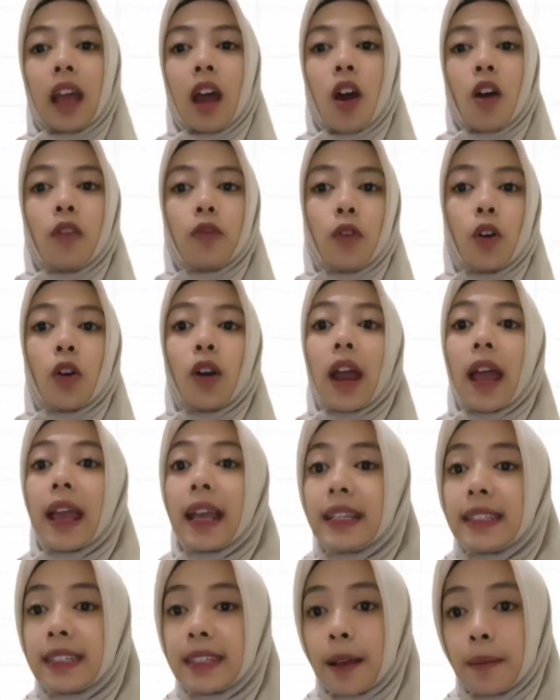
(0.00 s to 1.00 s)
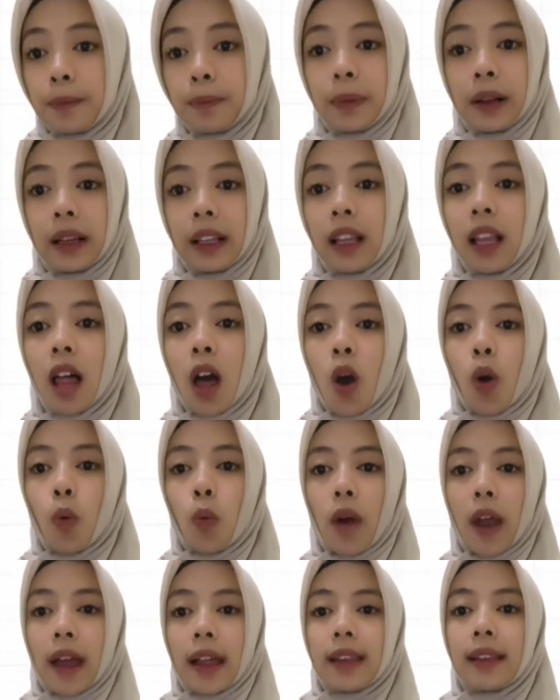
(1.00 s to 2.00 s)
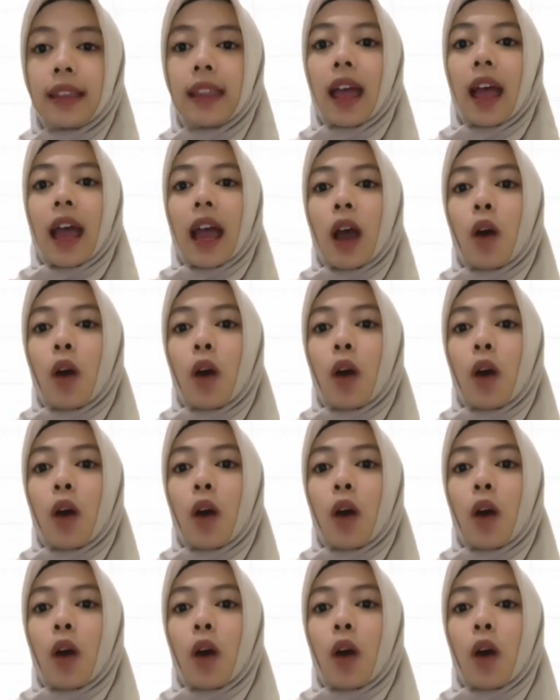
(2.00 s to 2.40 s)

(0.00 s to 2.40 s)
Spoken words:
For example, when